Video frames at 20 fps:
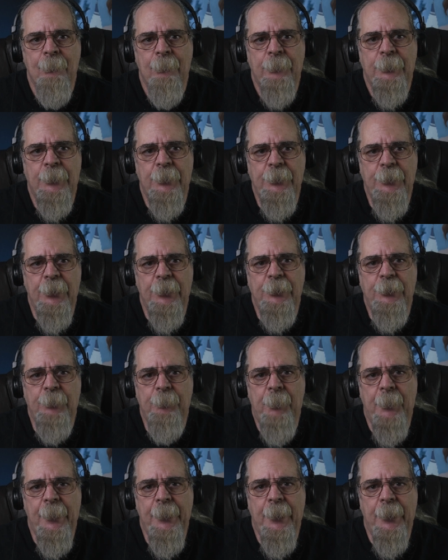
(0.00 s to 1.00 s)
suggest you
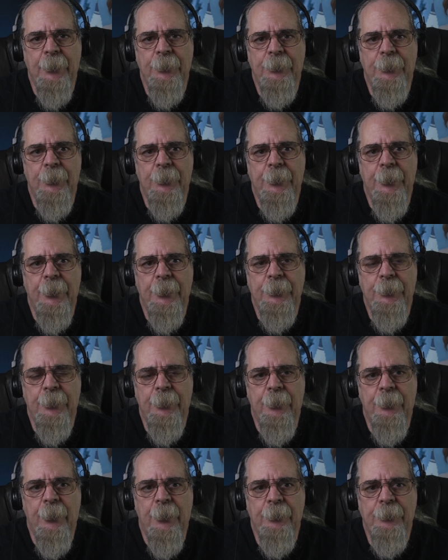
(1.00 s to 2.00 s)
pay extra attention
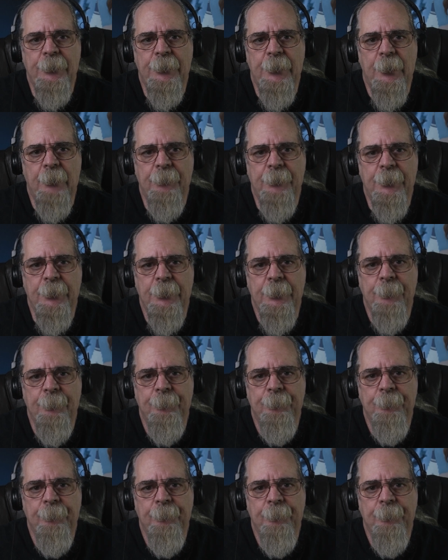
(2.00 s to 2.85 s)
to those subjects.